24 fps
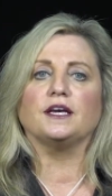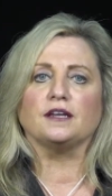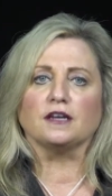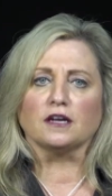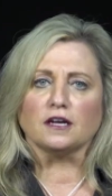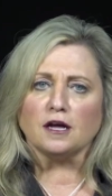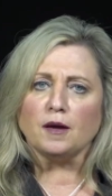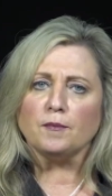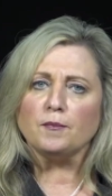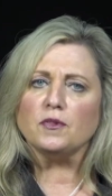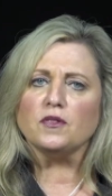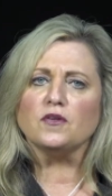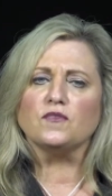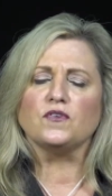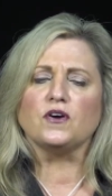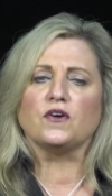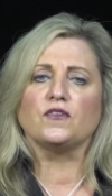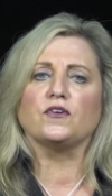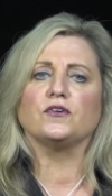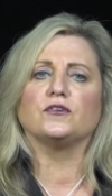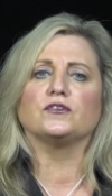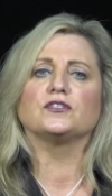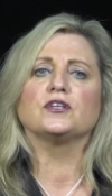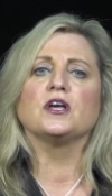and a couple of
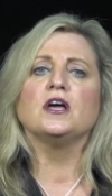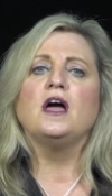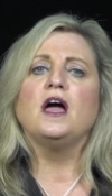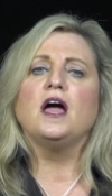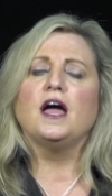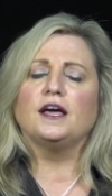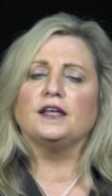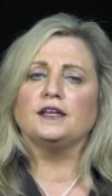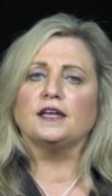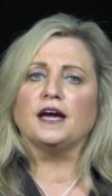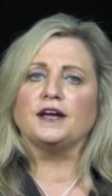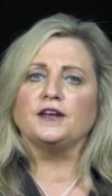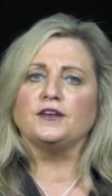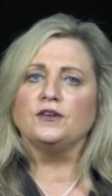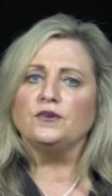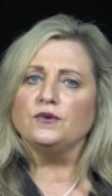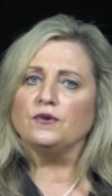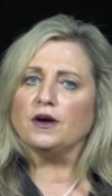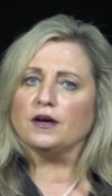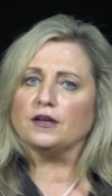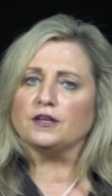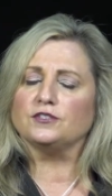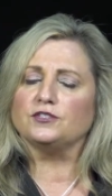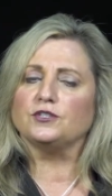others, and I knew
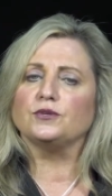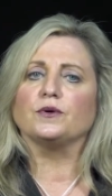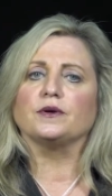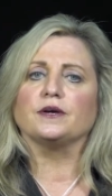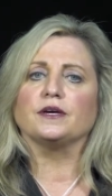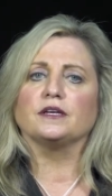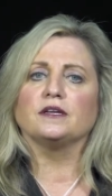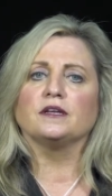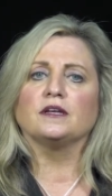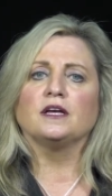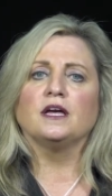how to do it.